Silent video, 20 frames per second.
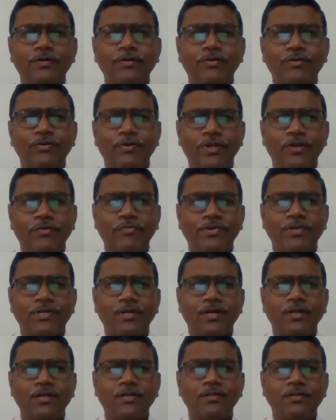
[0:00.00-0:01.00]
Today we
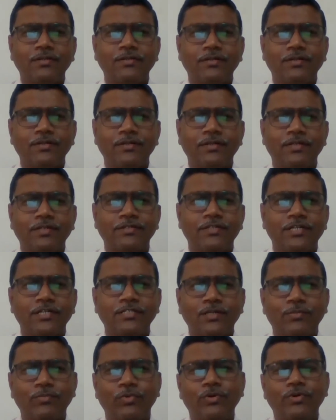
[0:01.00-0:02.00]
shall discuss
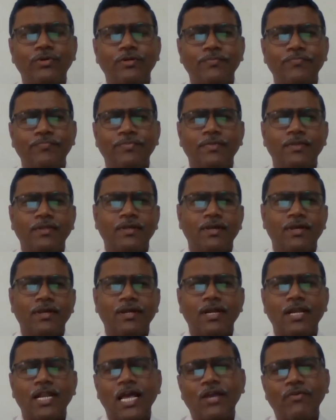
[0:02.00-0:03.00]
about
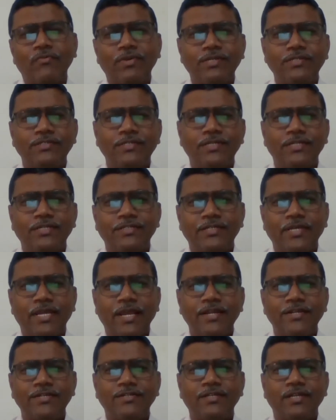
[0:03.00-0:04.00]
language
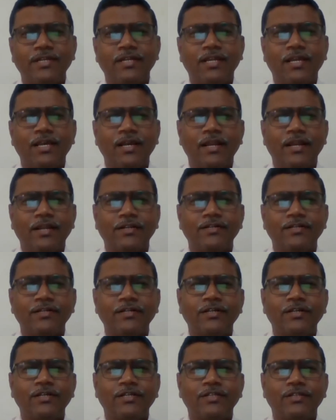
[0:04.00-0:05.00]
change in English
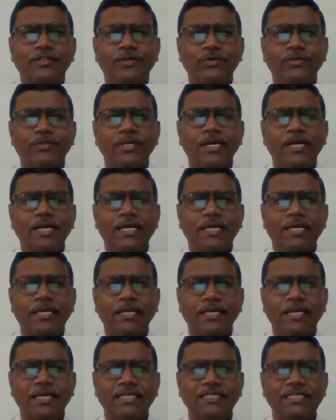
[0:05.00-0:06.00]
through the
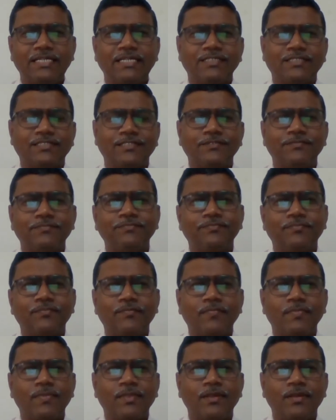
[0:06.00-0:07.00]
ages.
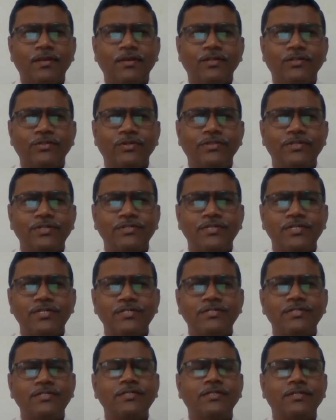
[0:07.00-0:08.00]
So this
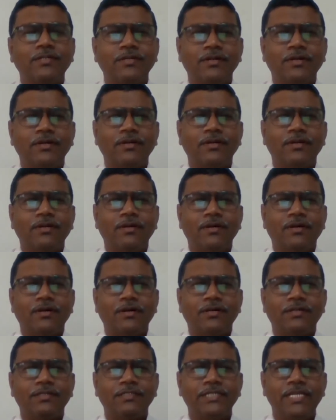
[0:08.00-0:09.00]
is
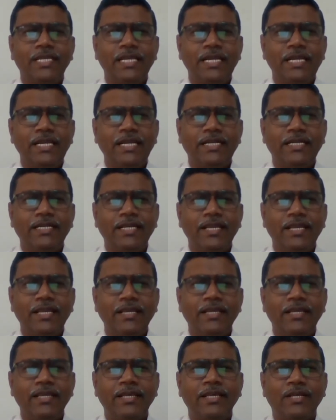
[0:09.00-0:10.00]
a
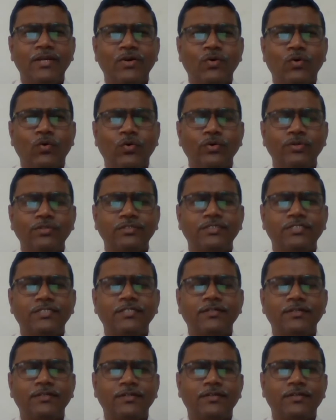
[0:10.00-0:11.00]
CTE course
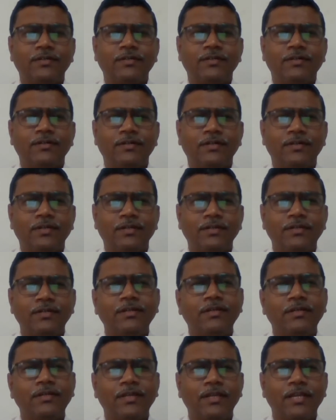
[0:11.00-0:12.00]
in
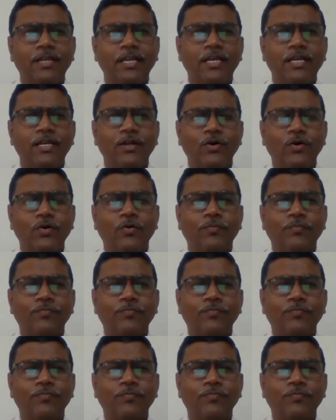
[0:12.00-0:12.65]
IGNOU.